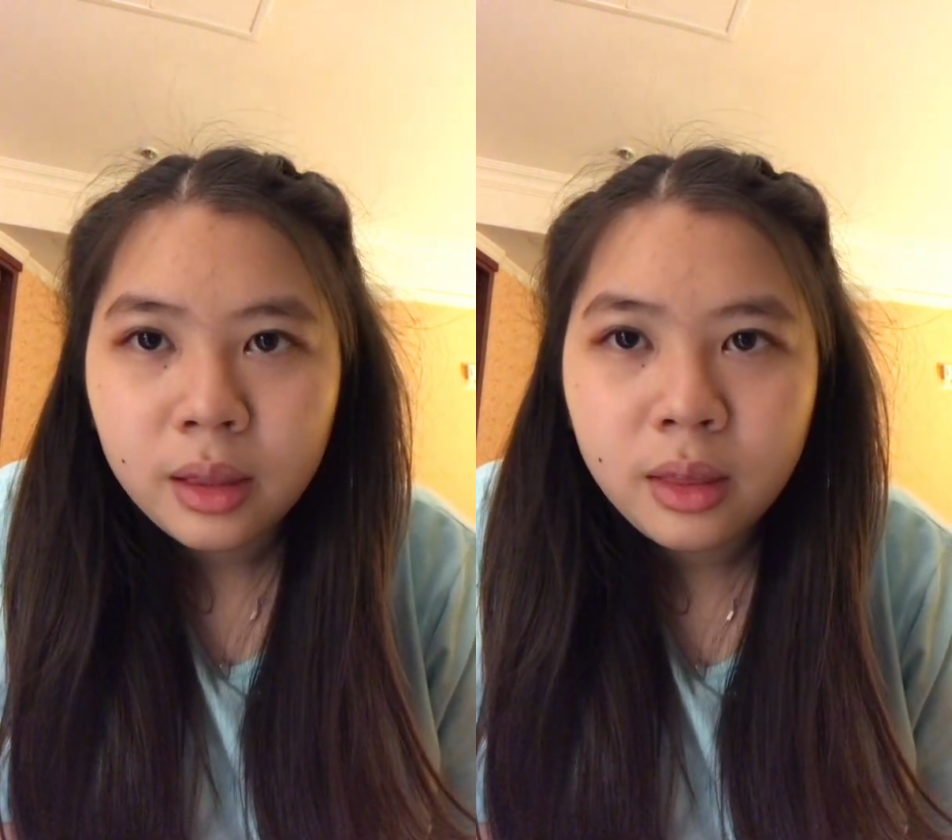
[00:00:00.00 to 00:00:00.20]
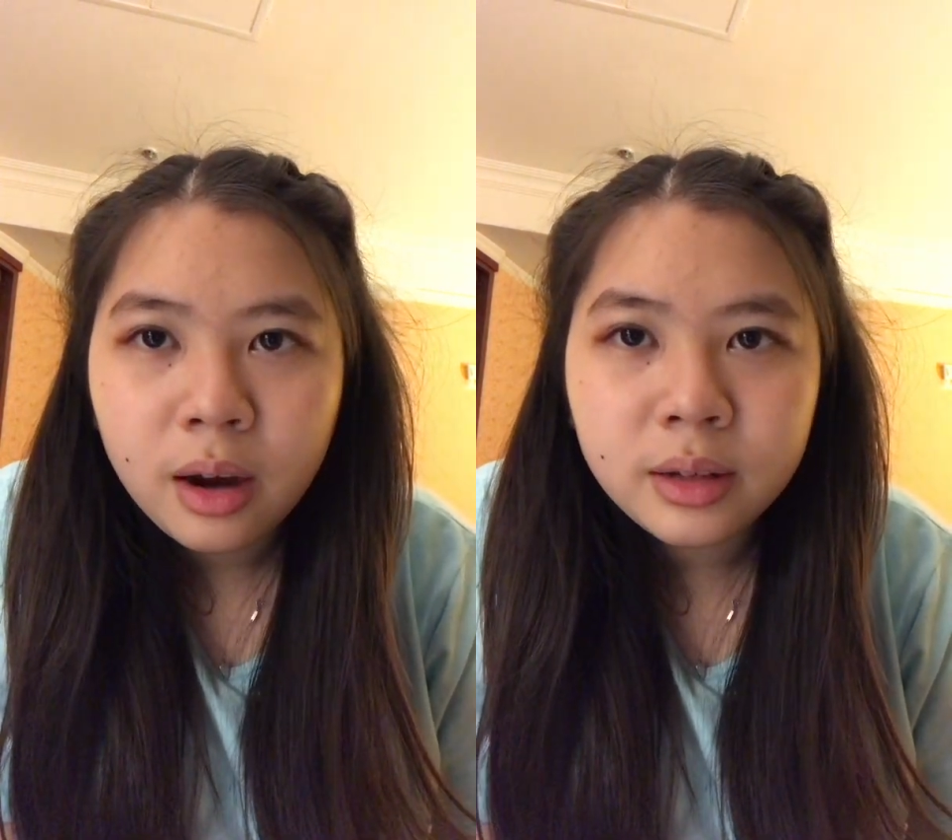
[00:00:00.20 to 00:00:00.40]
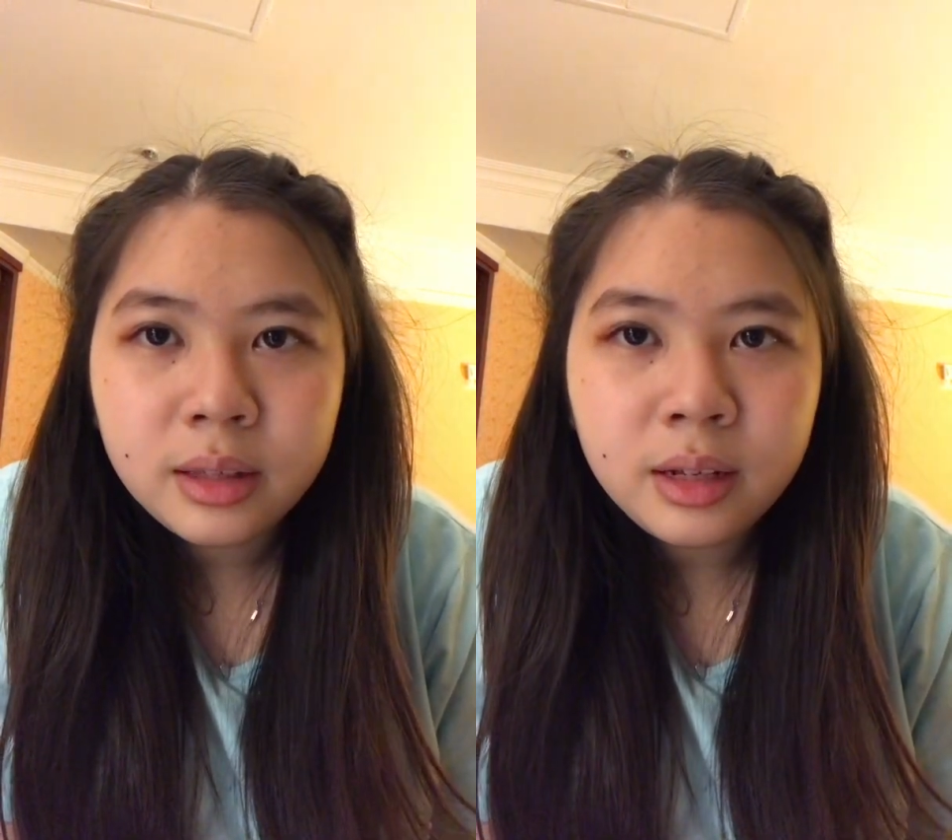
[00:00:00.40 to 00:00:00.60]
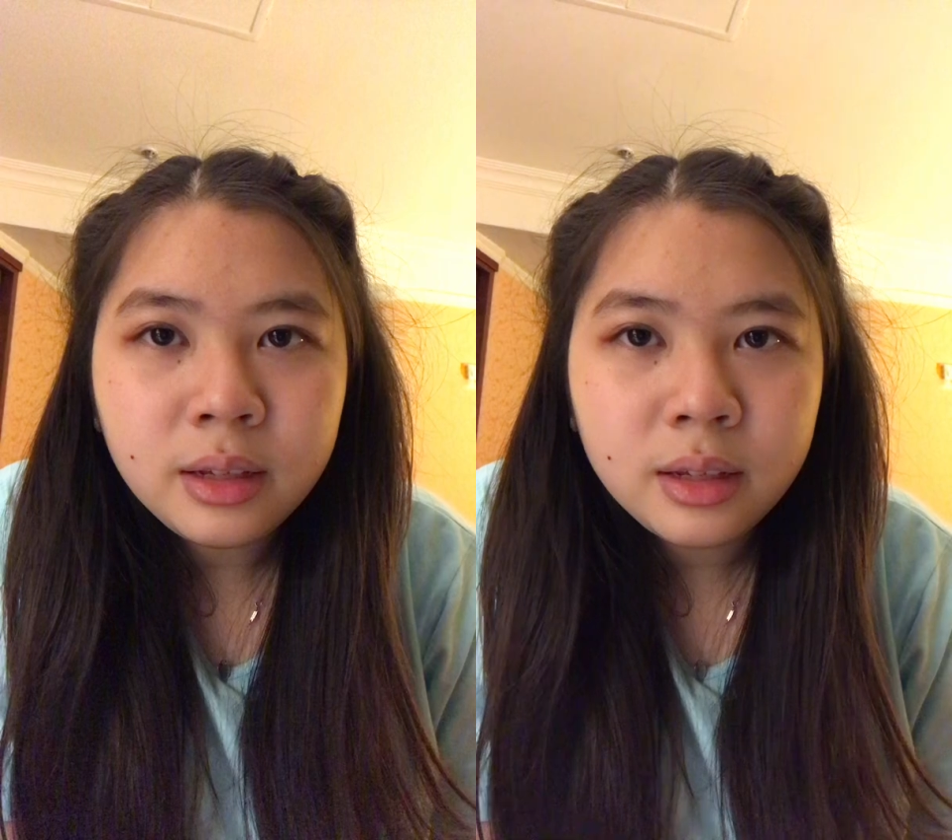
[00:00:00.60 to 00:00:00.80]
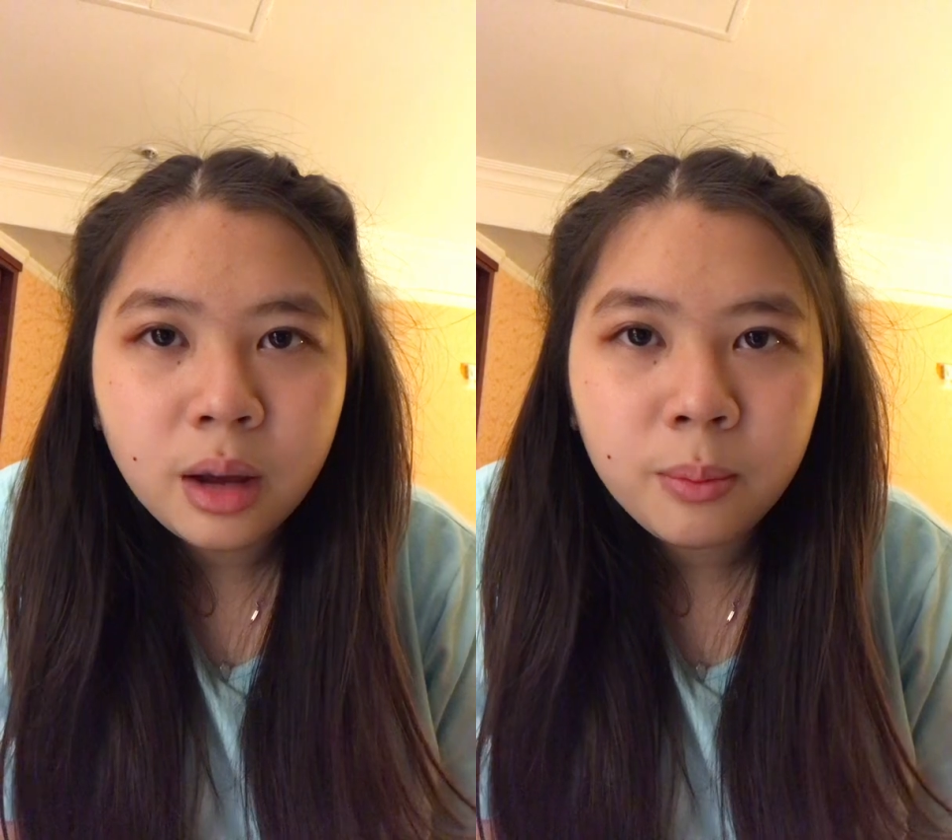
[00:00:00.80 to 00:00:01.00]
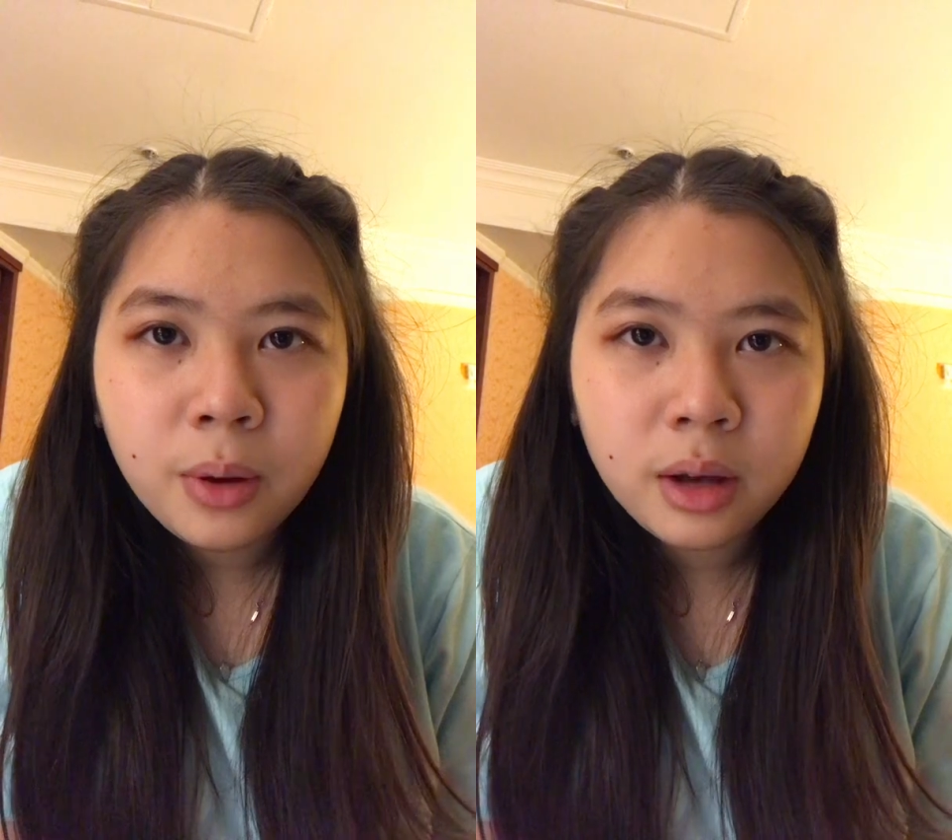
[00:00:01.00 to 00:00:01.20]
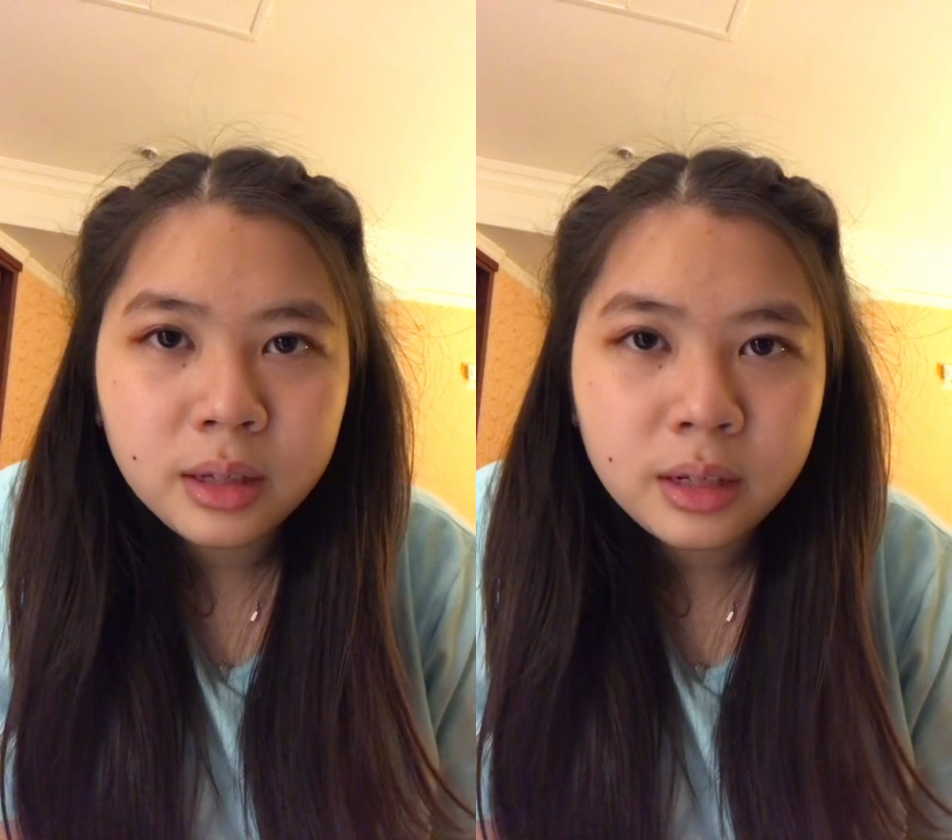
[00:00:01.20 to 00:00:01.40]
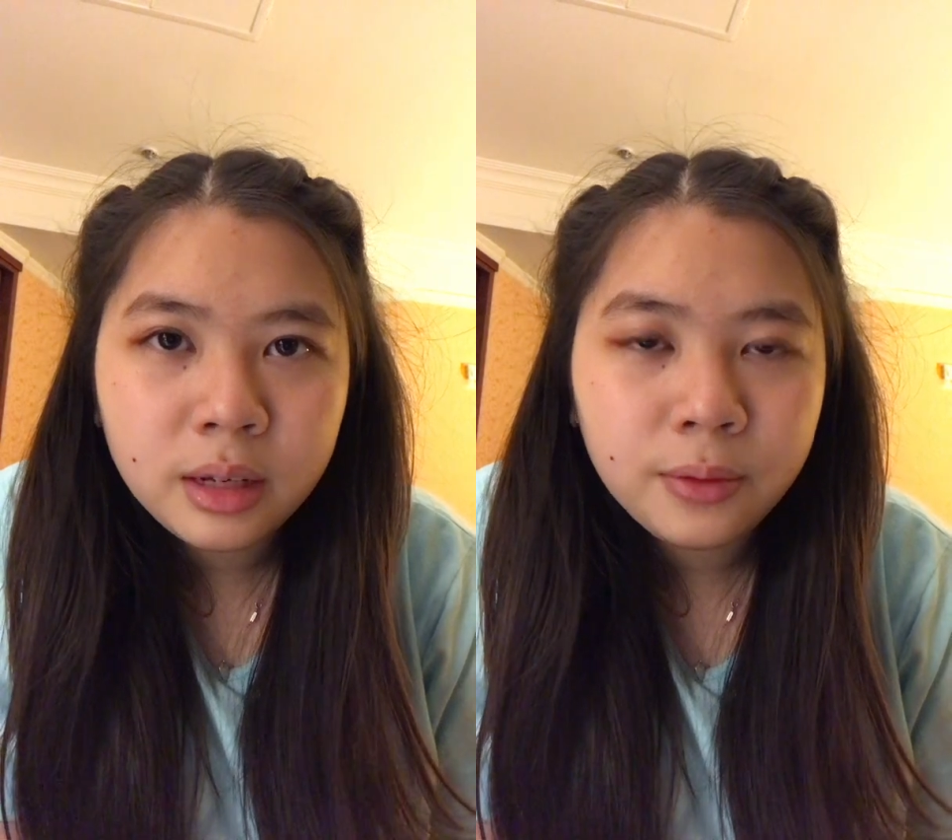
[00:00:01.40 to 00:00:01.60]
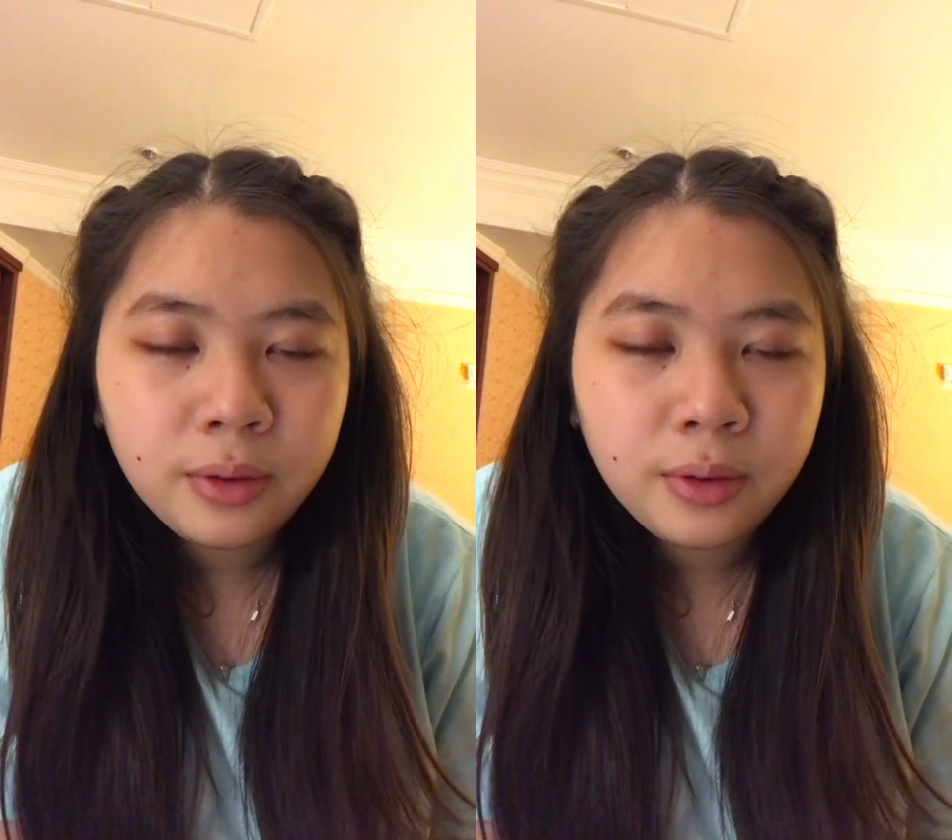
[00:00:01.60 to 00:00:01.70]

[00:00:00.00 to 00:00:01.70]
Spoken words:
there are still some positive